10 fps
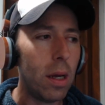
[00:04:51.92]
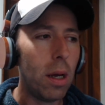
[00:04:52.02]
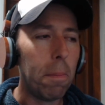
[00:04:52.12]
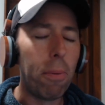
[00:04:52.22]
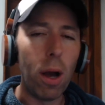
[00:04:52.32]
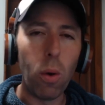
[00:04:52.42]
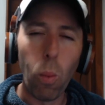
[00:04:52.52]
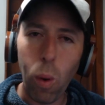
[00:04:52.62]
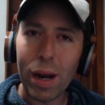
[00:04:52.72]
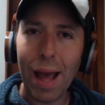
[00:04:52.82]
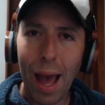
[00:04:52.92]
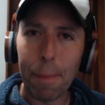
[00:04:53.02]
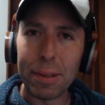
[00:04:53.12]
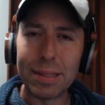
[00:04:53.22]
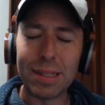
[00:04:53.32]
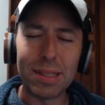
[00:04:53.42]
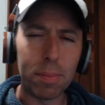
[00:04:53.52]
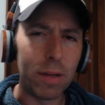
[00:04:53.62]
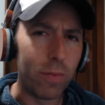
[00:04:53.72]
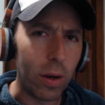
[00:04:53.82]
But what happens is
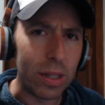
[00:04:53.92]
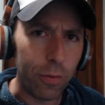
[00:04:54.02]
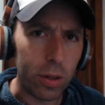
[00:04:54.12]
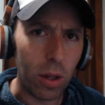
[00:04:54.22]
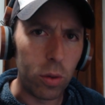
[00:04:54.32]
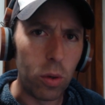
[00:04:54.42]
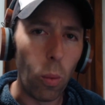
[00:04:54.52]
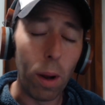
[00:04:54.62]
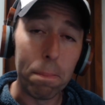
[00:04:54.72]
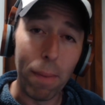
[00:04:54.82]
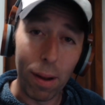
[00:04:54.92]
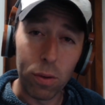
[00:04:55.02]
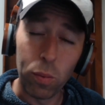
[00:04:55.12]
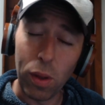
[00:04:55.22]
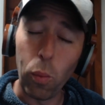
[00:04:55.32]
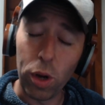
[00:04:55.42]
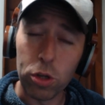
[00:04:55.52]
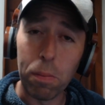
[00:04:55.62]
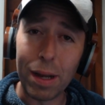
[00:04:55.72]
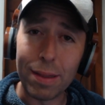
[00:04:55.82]
something very different than you want, than what you
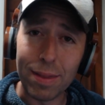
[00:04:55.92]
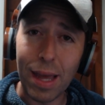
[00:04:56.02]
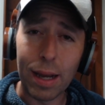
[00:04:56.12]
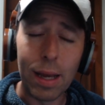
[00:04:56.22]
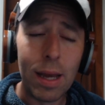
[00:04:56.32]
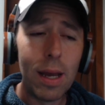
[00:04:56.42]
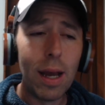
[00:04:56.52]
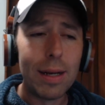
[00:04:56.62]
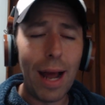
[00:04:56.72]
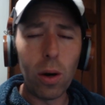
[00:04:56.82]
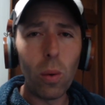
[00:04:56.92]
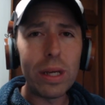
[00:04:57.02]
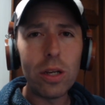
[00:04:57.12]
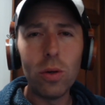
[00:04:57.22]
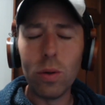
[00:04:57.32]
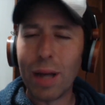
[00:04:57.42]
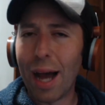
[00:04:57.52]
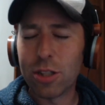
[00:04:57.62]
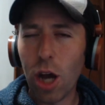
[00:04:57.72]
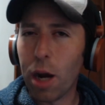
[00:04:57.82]
might think. Not only can you
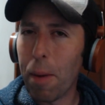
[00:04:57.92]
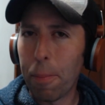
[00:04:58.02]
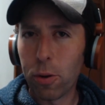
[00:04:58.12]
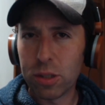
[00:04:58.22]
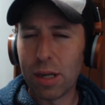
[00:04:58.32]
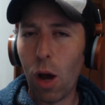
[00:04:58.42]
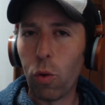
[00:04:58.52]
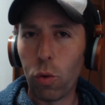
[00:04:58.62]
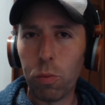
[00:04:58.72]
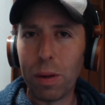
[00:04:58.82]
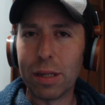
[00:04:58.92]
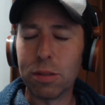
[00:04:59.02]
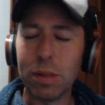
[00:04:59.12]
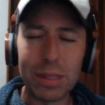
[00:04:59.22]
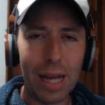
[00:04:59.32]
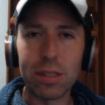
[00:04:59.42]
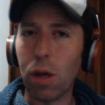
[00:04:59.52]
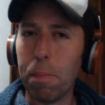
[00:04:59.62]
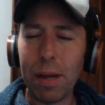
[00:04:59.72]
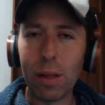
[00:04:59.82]
not talk about personnel groupings because that's a
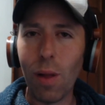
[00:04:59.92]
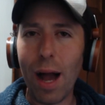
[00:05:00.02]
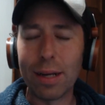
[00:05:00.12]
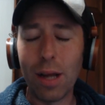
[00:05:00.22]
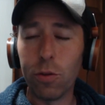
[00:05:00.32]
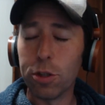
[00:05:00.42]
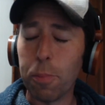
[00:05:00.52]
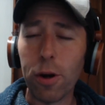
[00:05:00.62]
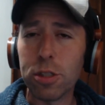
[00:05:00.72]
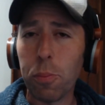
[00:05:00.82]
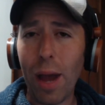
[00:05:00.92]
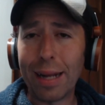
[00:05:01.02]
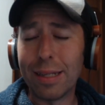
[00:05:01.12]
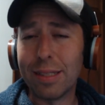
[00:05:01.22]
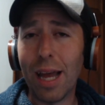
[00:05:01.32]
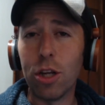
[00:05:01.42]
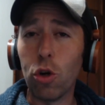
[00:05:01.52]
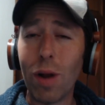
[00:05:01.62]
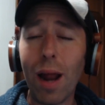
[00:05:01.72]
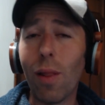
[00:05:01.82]
big lockdown. There's parts of practice that you're
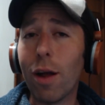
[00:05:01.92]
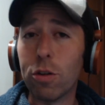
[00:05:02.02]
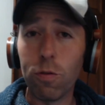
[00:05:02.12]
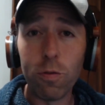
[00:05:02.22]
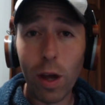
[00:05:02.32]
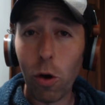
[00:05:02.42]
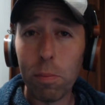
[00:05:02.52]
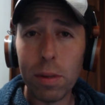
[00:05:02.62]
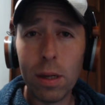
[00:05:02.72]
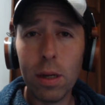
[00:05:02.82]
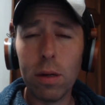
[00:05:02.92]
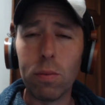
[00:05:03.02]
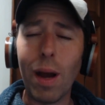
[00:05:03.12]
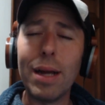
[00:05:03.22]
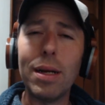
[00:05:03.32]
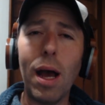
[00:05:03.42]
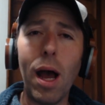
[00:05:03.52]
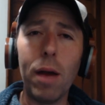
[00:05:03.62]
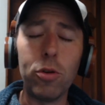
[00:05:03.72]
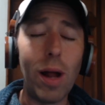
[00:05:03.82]
not allowed to film, right?
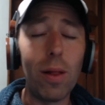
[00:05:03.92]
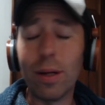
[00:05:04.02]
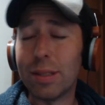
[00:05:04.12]
Um, you're not allowed to